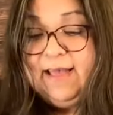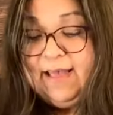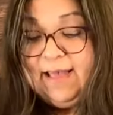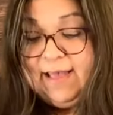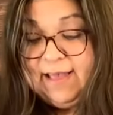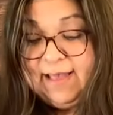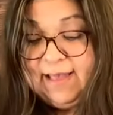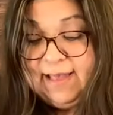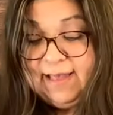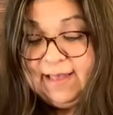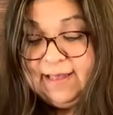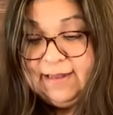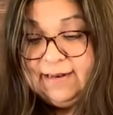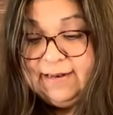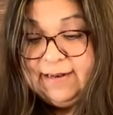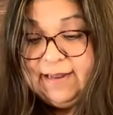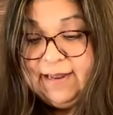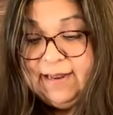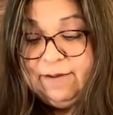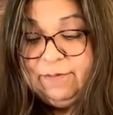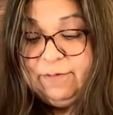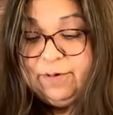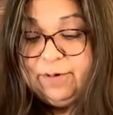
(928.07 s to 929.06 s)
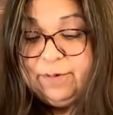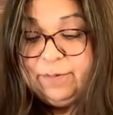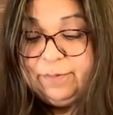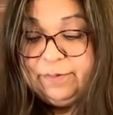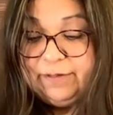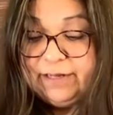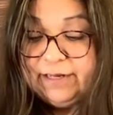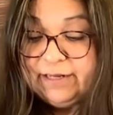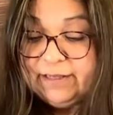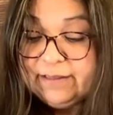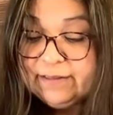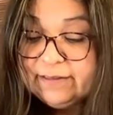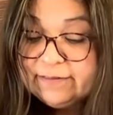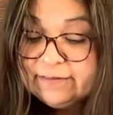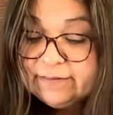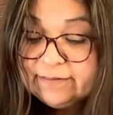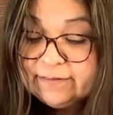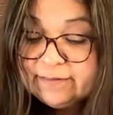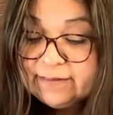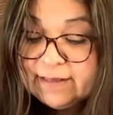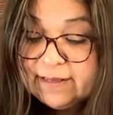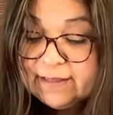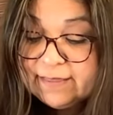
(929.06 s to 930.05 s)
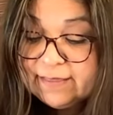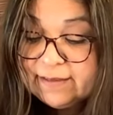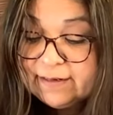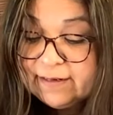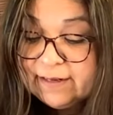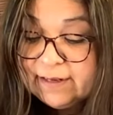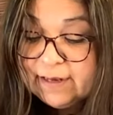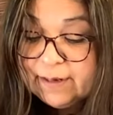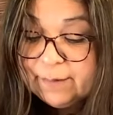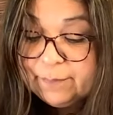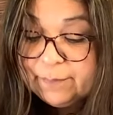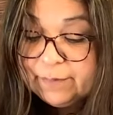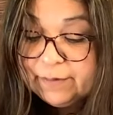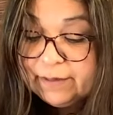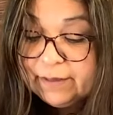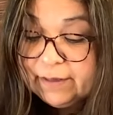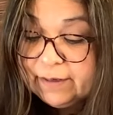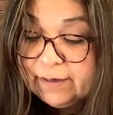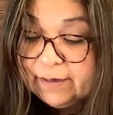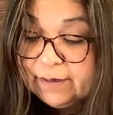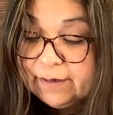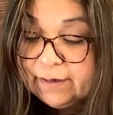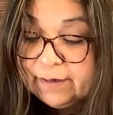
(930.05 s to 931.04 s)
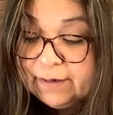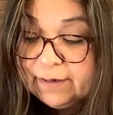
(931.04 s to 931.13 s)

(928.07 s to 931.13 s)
And I will apply this at the top again.